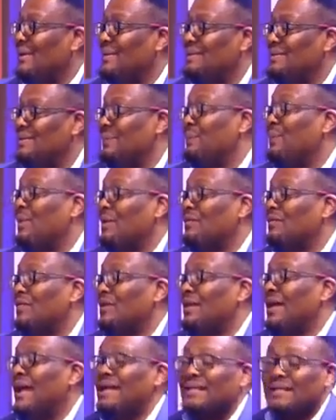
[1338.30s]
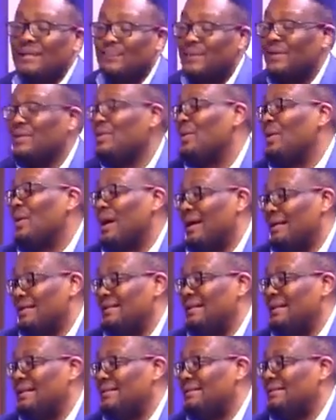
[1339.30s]
support for their entrepreneurial
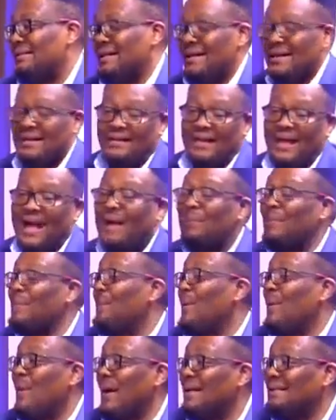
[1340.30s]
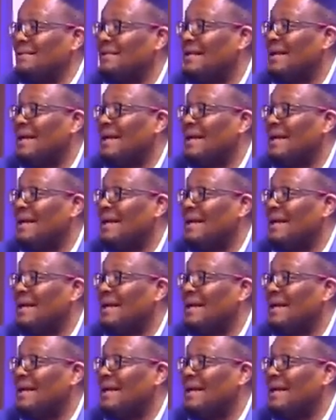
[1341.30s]
ideas. The young people want